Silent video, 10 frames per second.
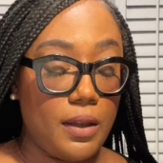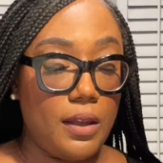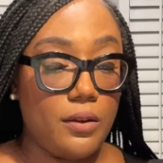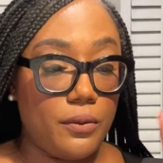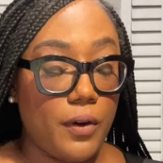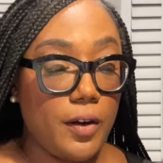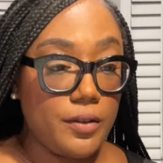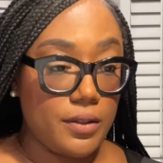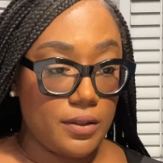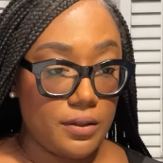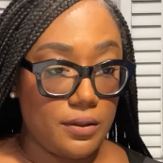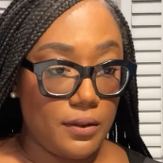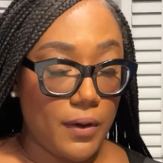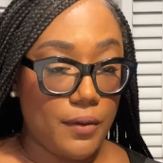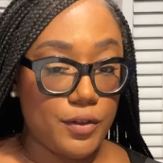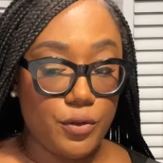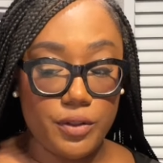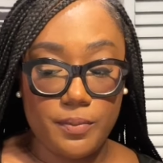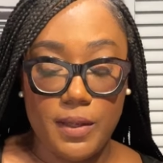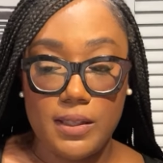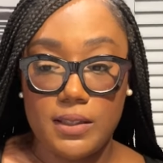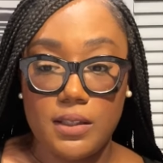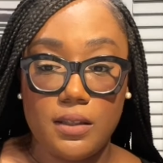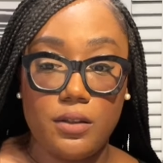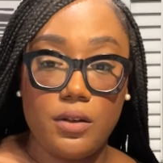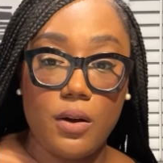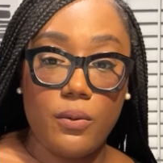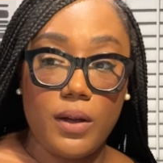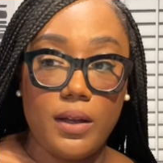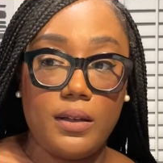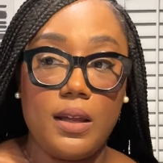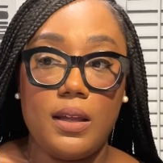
in the verse, the Five of Swords means, you know what?